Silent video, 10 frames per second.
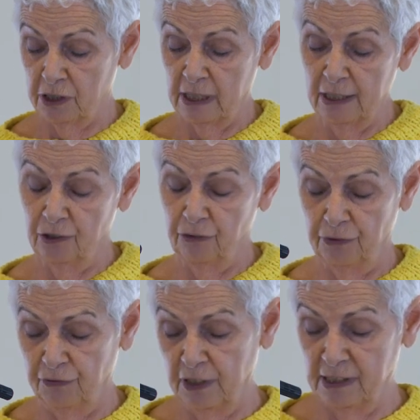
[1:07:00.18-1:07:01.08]
translation of
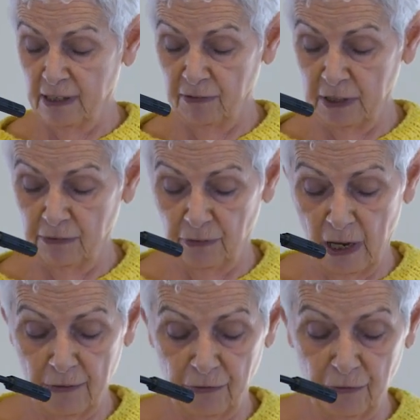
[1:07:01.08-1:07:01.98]

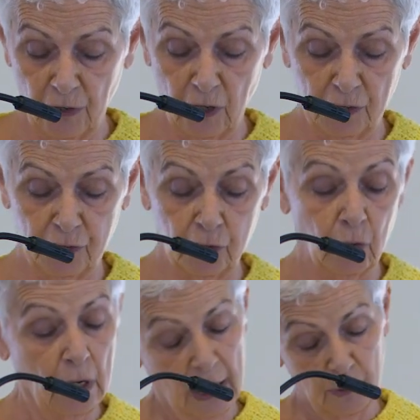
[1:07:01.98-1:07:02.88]
1575, referred to,
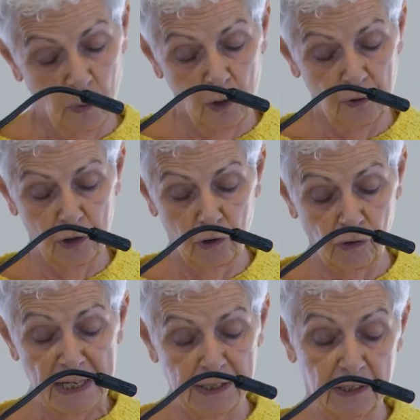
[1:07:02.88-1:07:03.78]
quote, the
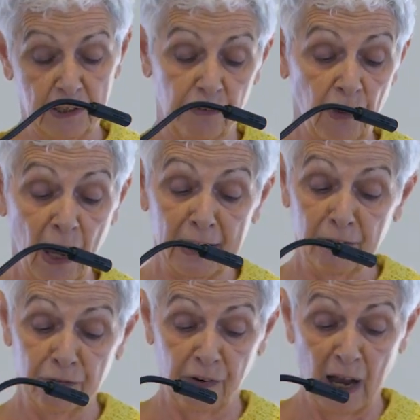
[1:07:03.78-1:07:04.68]
great and
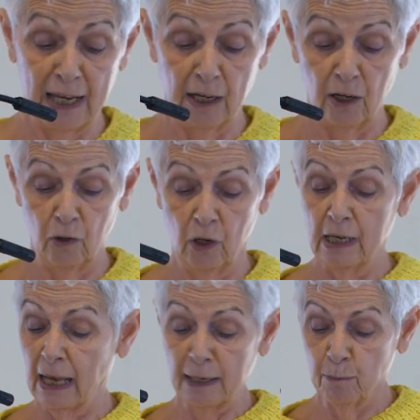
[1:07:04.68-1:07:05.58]
divine Philo,
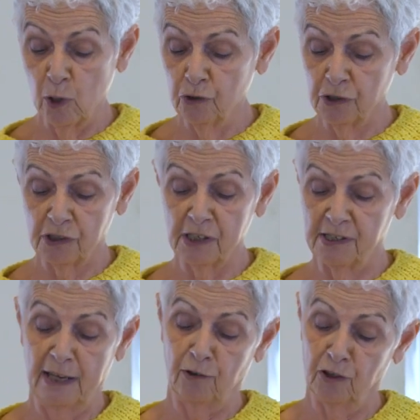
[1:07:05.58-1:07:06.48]
like Moses'
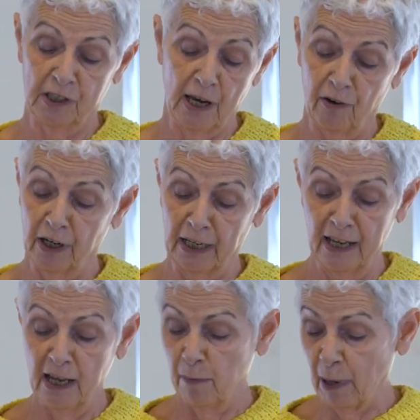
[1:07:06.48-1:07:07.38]
secretary,
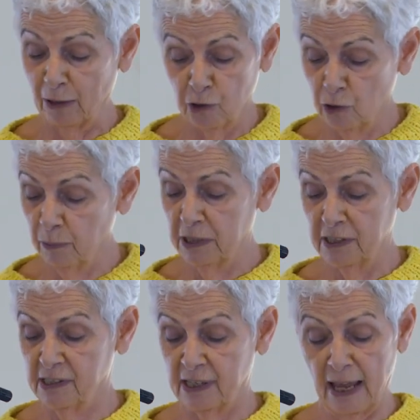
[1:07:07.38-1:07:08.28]
about whom it
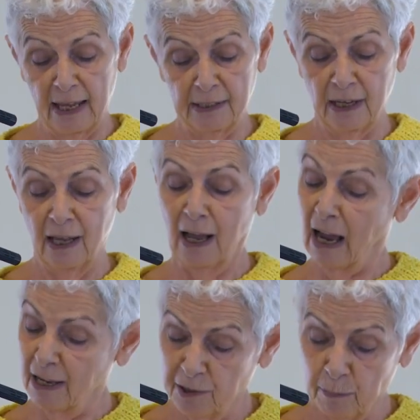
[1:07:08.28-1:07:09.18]
is said,
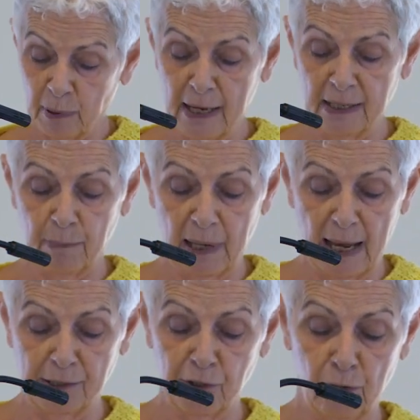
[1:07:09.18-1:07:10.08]
either
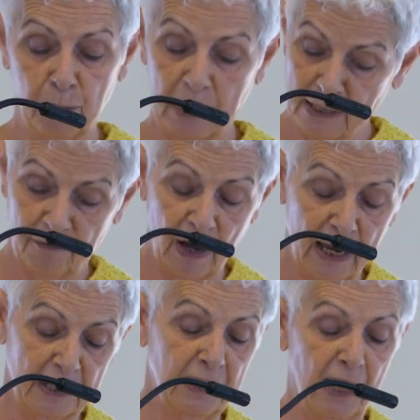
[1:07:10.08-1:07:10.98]
Plato
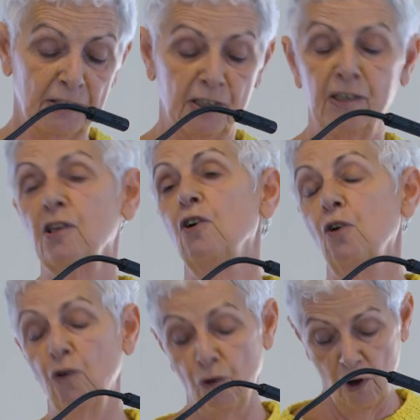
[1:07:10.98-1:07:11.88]
Platonizes
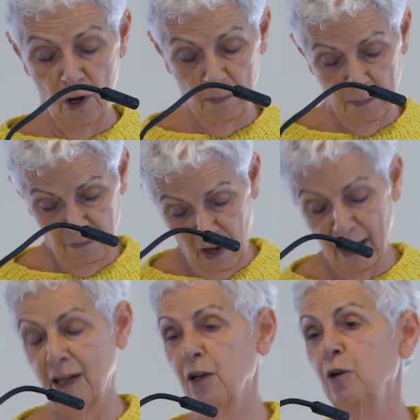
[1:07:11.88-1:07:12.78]
or
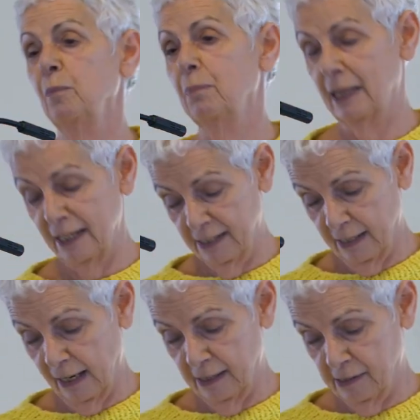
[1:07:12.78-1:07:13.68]
Philo
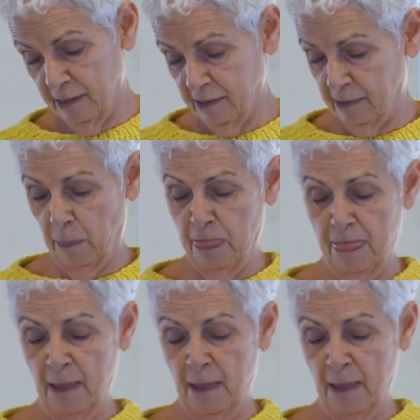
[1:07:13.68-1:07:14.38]
Platonizes.